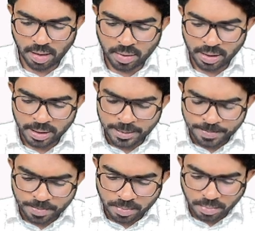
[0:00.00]
out,
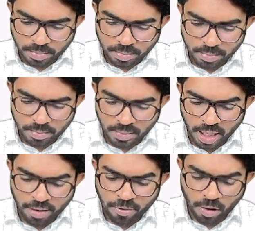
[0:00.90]

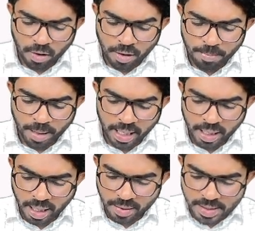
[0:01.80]
and followed
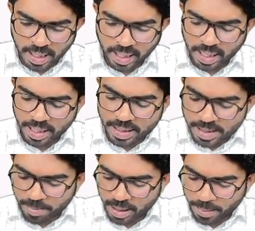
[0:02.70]
by I have segregated it
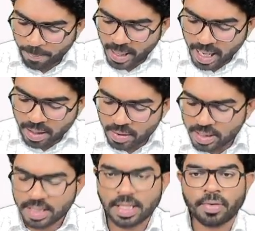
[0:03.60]
separate.
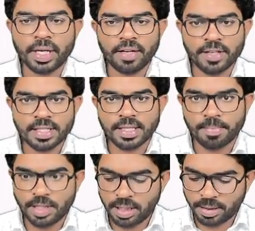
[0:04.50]
Implantology is the 21st
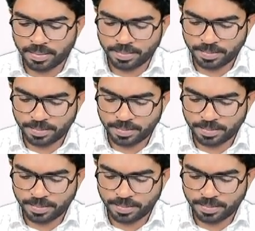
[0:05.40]
subject.